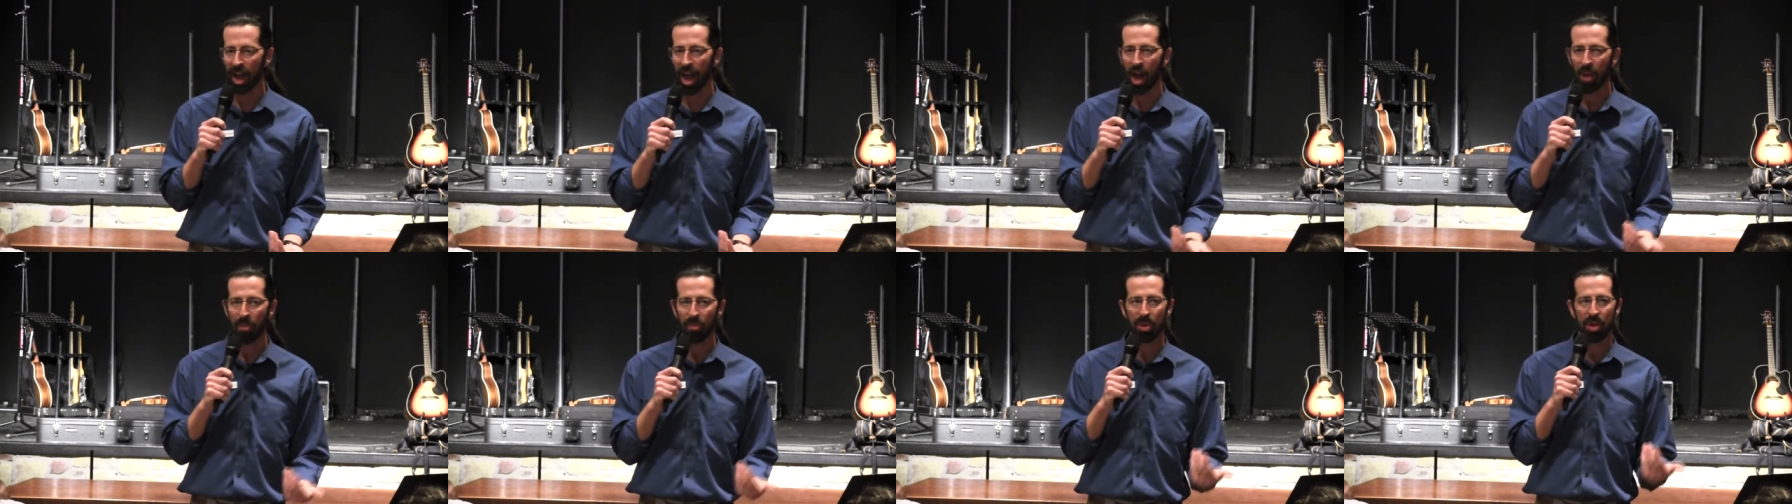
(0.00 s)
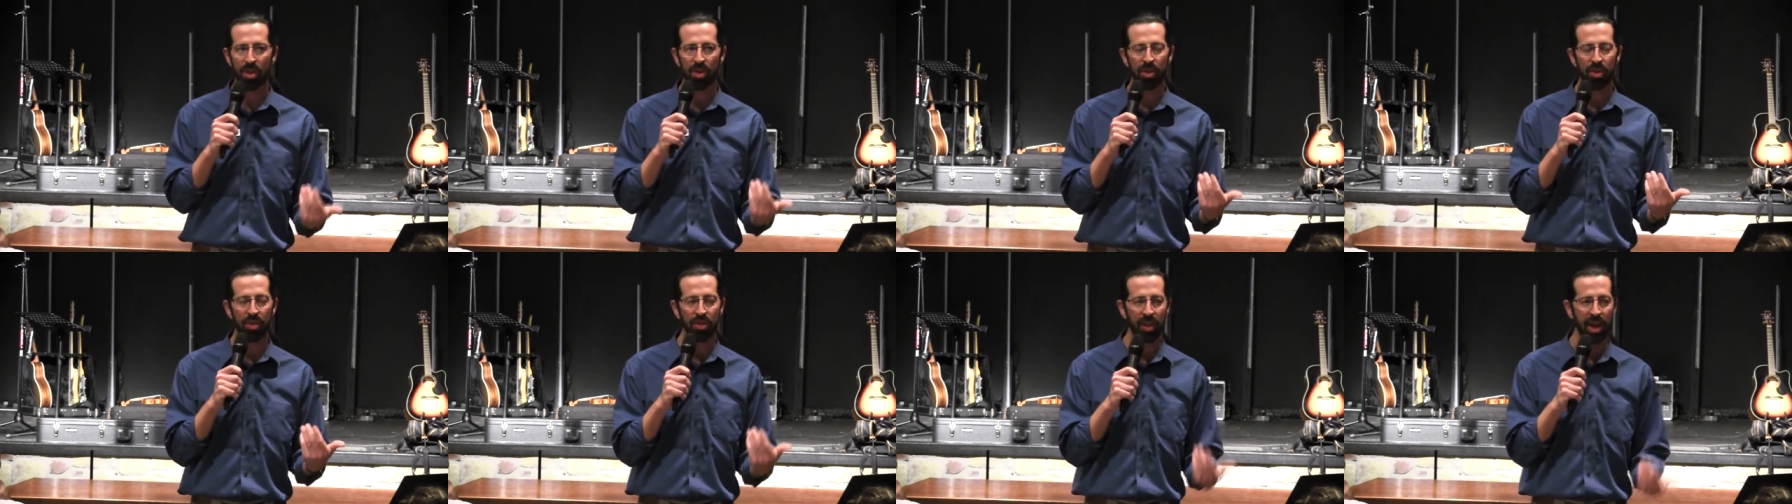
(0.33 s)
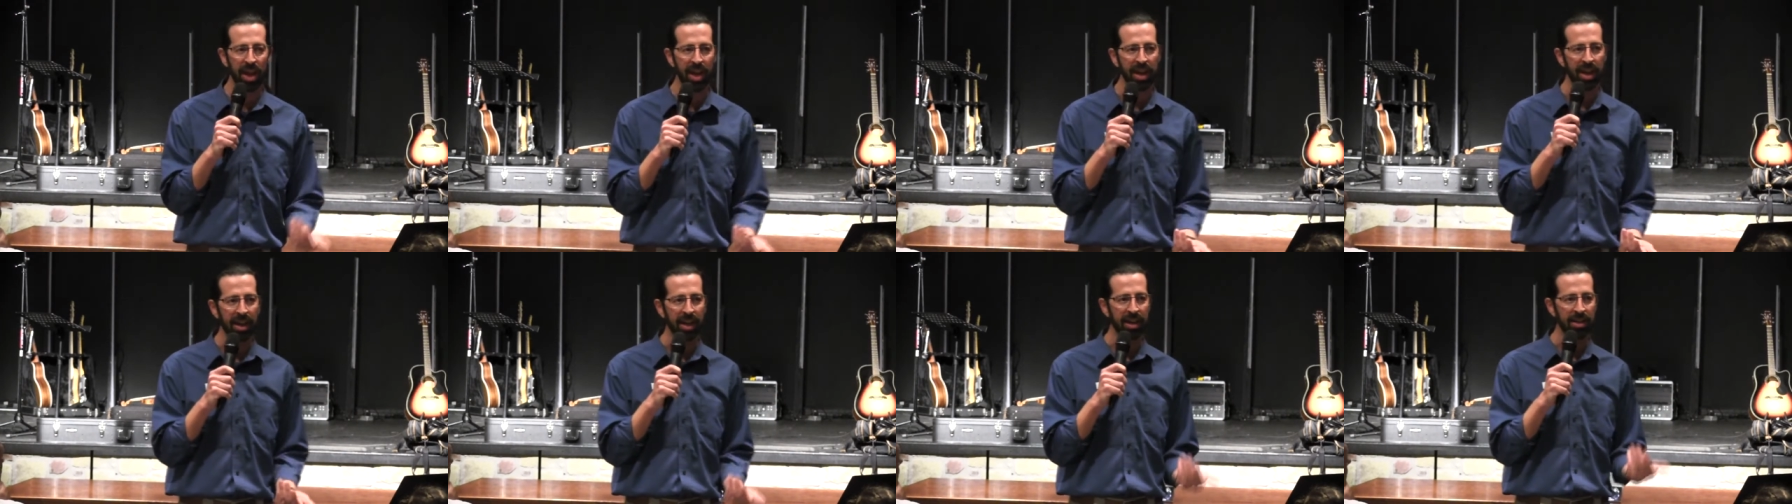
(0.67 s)
how
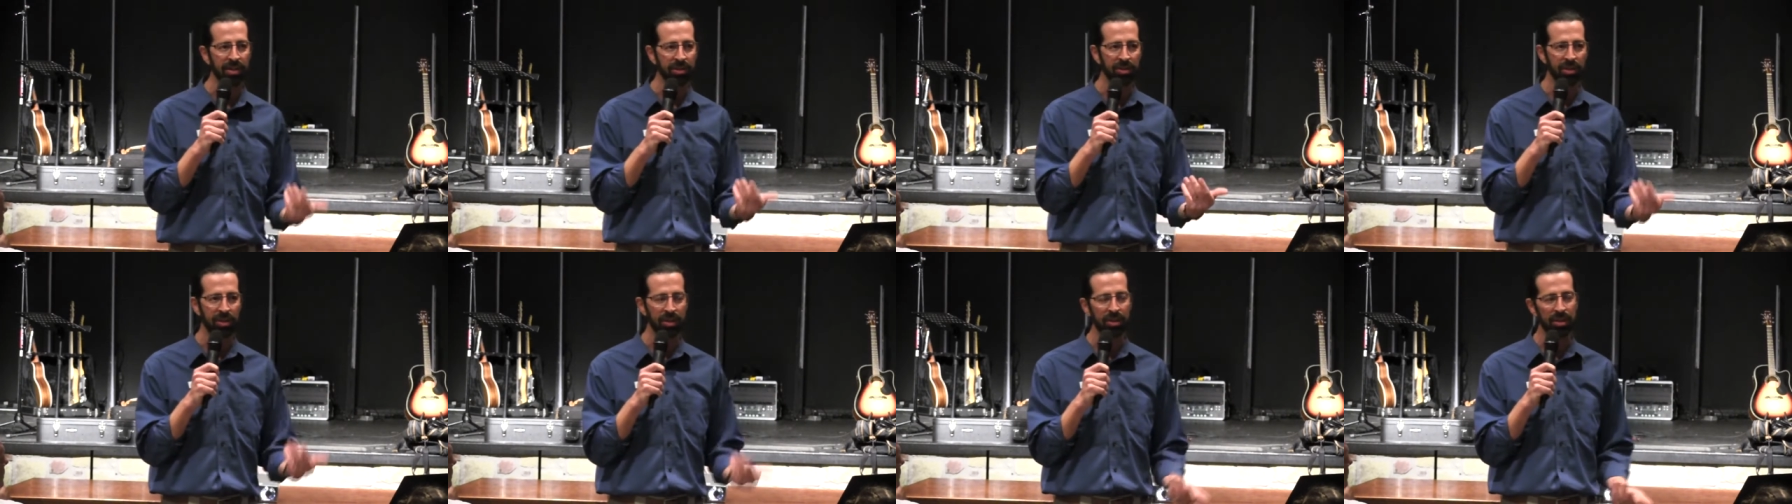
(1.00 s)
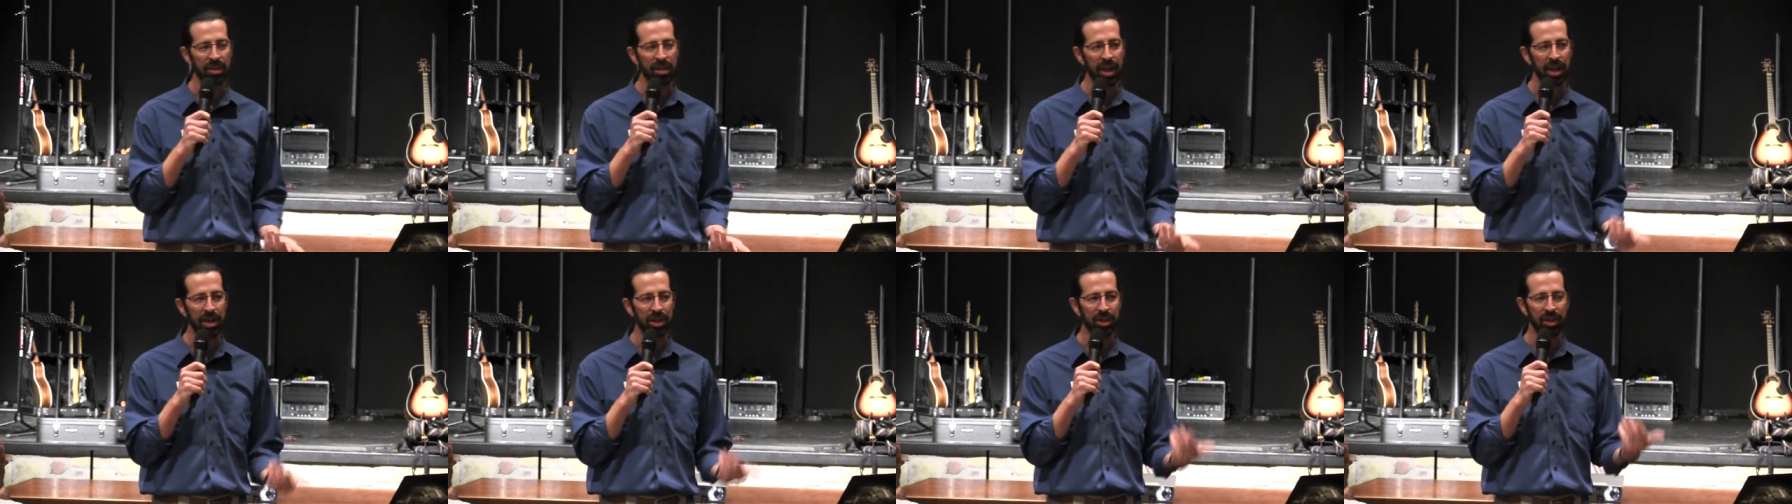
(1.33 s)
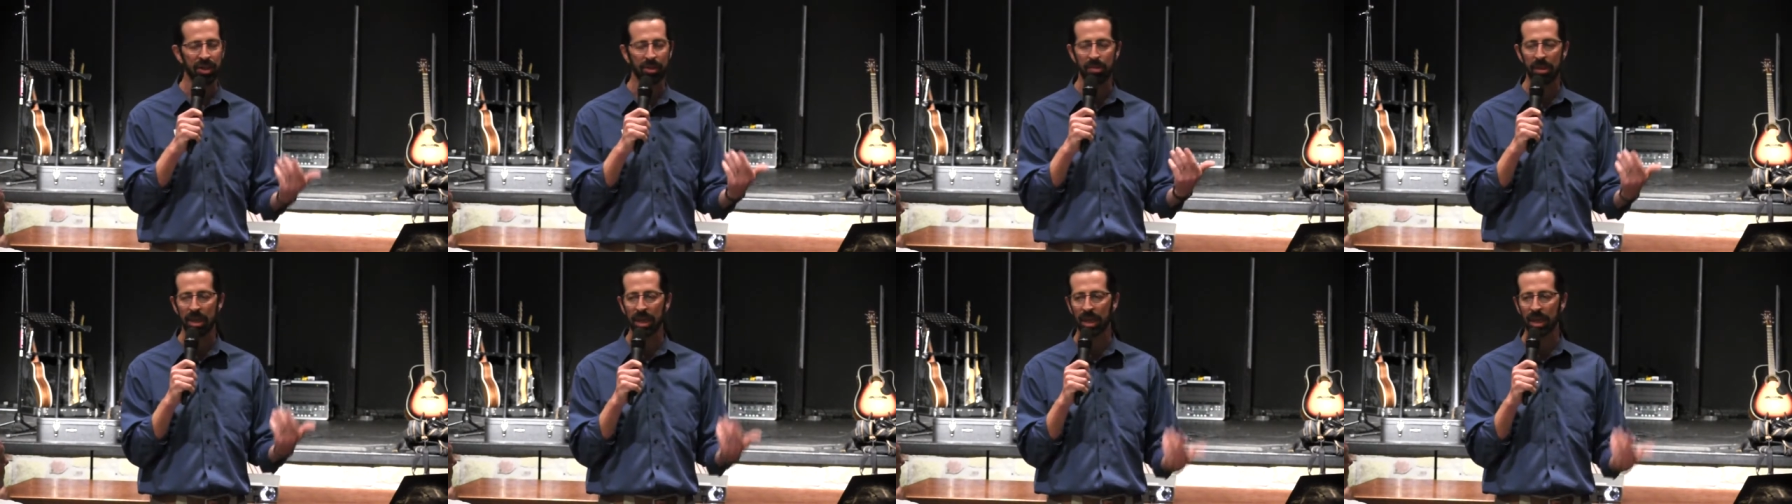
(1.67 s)
pathetic has this nation